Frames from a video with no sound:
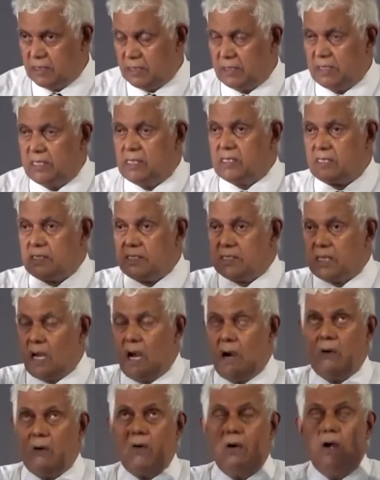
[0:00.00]
This is
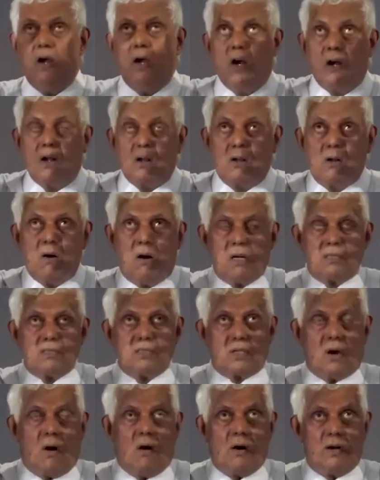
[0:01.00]
how God's
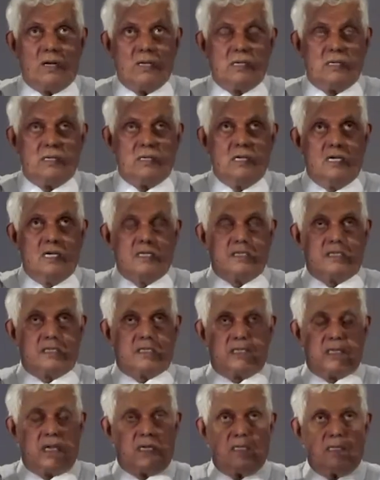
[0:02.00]
honor
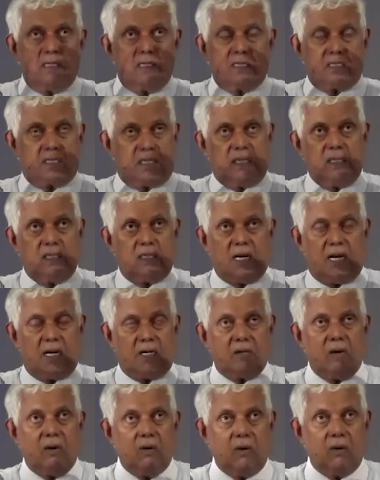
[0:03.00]
settles in that
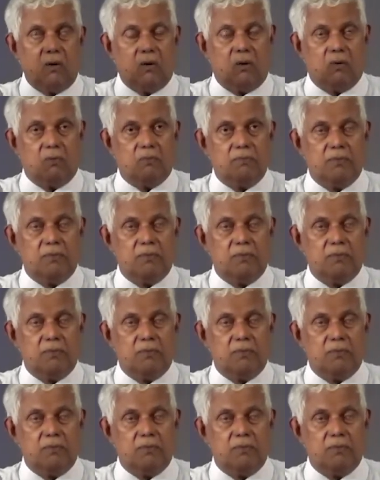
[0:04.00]
home